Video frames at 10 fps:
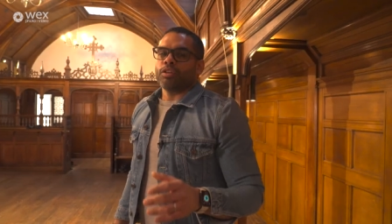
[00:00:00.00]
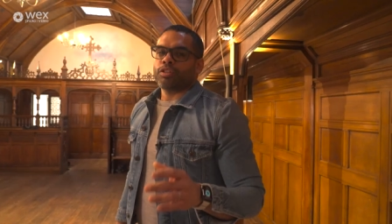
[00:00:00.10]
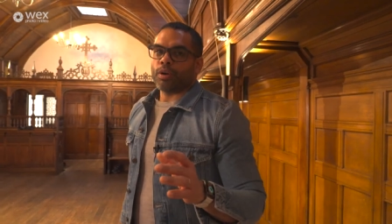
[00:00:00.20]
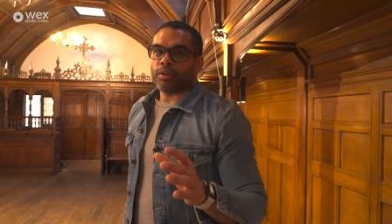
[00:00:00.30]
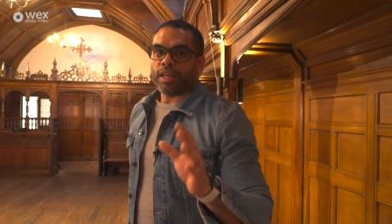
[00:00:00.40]

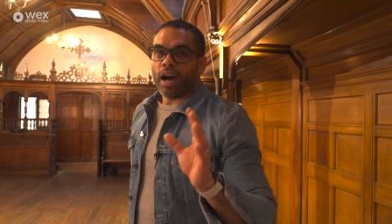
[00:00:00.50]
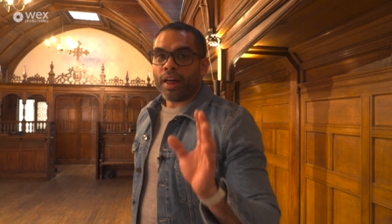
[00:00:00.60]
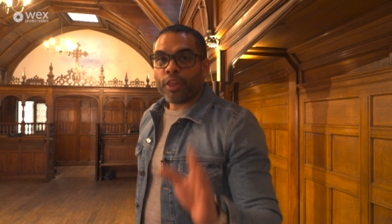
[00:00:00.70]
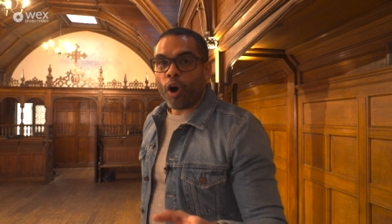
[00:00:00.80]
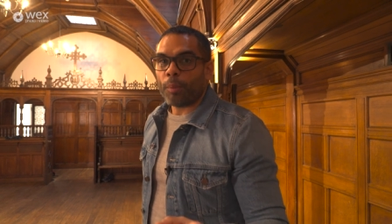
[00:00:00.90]
So the
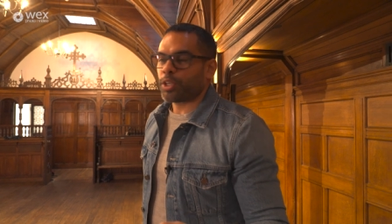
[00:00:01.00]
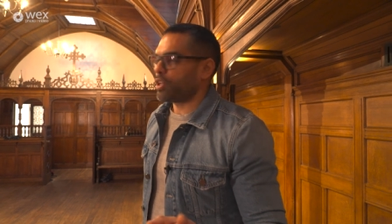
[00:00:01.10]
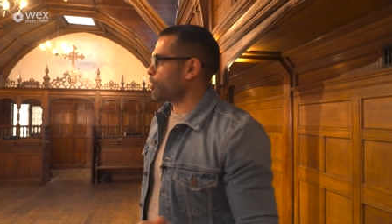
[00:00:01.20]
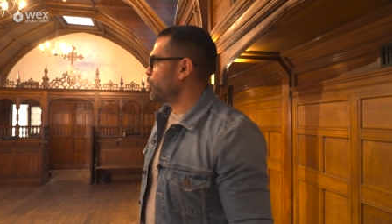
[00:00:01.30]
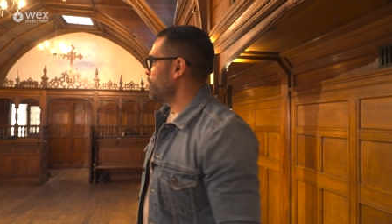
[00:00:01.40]
other
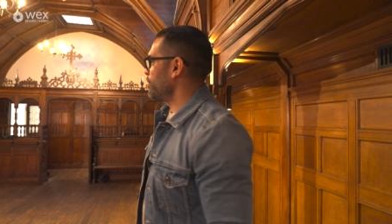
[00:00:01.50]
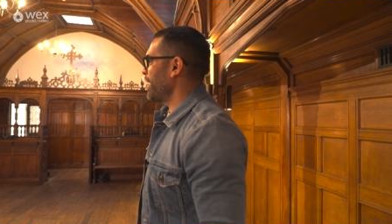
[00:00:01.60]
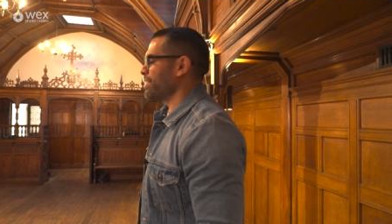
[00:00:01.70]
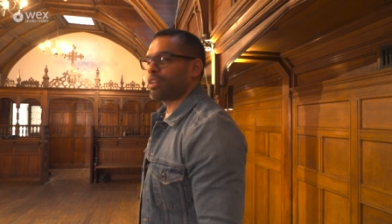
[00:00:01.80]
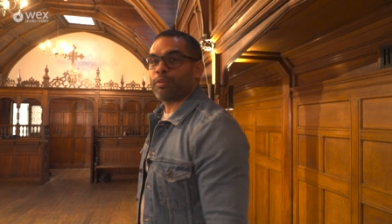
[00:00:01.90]
option I could
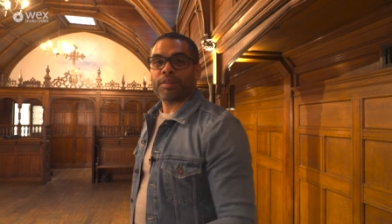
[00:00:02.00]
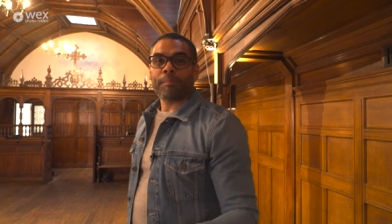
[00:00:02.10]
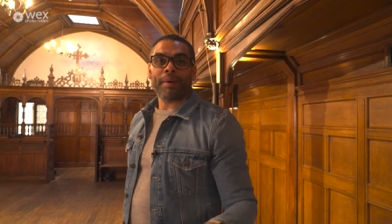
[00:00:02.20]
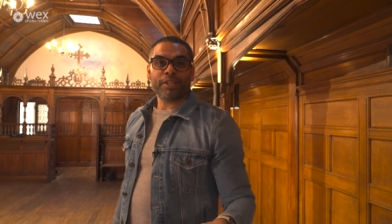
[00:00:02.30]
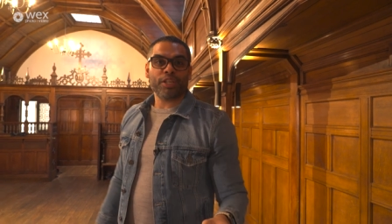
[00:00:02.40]
right. So the
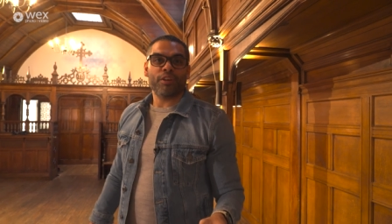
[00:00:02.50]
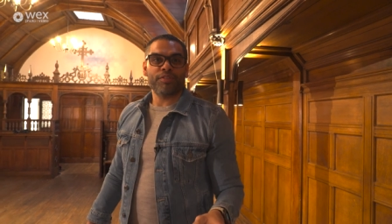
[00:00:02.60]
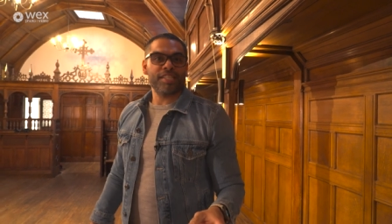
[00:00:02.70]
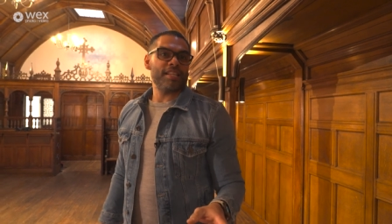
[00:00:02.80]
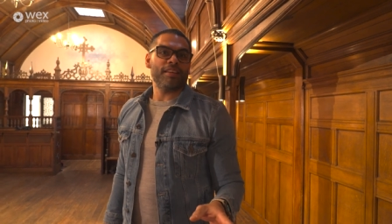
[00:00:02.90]
magic of
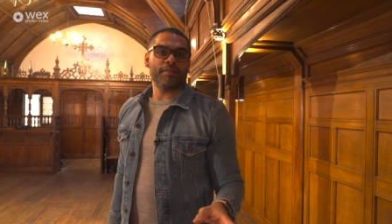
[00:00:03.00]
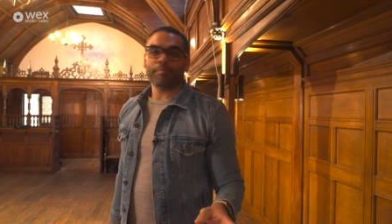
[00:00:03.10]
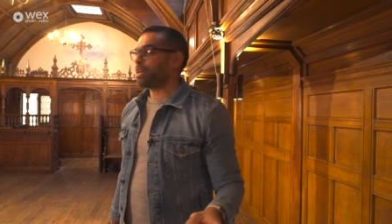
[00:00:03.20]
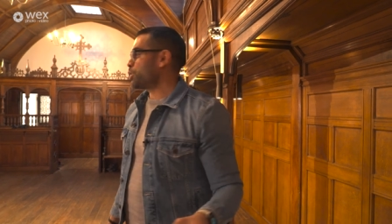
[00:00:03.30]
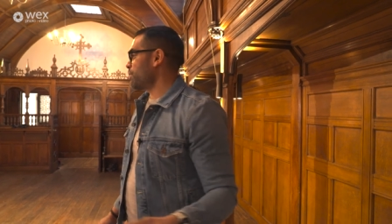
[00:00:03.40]
sin, the
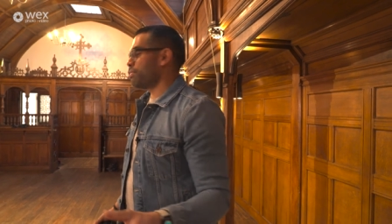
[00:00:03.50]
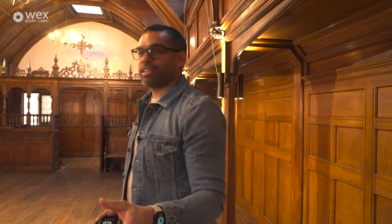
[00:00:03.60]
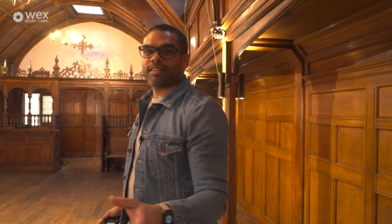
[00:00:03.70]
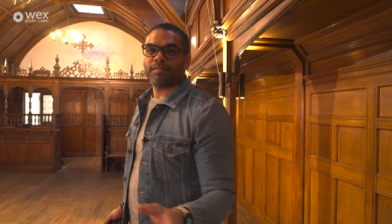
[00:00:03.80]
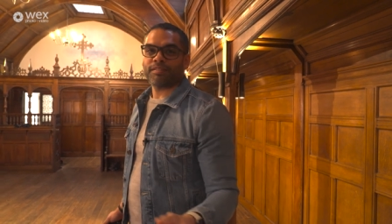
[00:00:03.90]
magic of
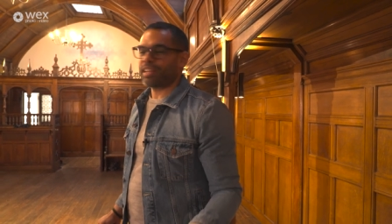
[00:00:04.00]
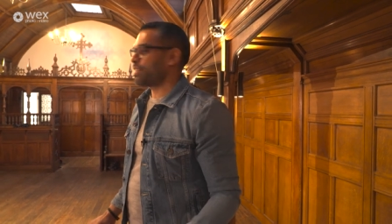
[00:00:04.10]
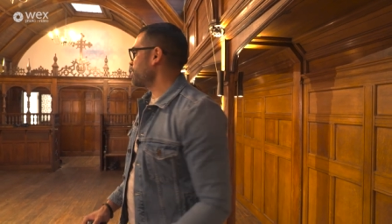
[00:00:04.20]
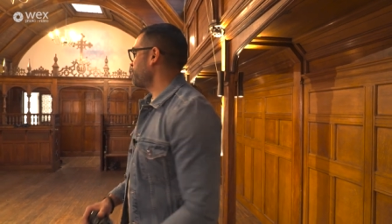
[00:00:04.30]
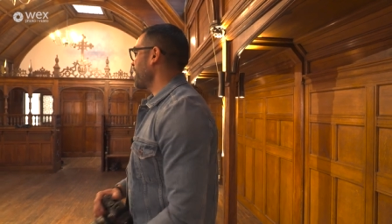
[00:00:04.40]
this. Say,
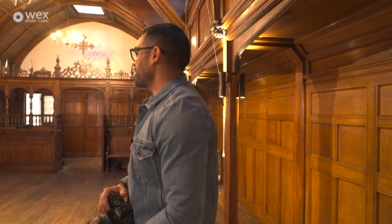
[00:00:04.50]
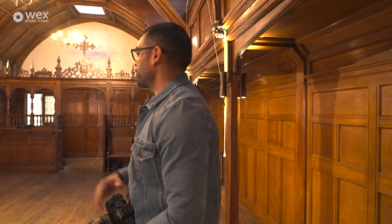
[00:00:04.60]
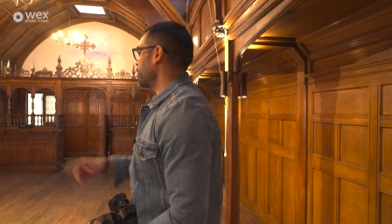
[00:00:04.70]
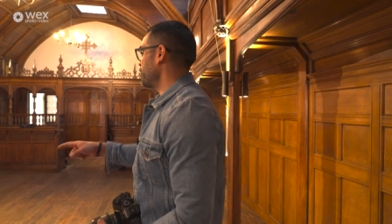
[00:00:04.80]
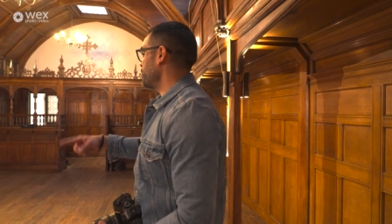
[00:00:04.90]
so Faz,
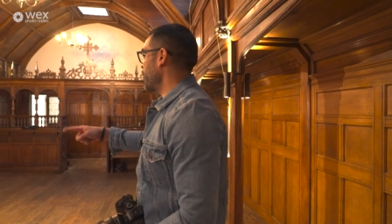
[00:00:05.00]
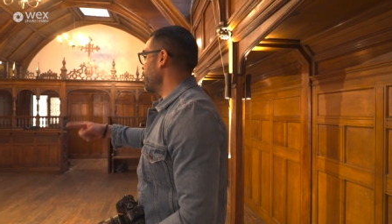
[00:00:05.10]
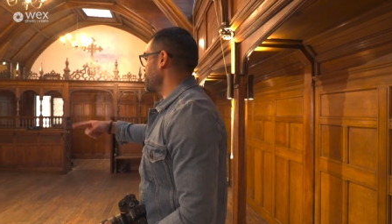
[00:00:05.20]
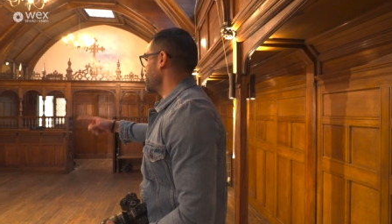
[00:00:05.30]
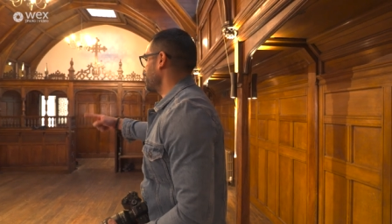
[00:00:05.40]
we're going to reverse.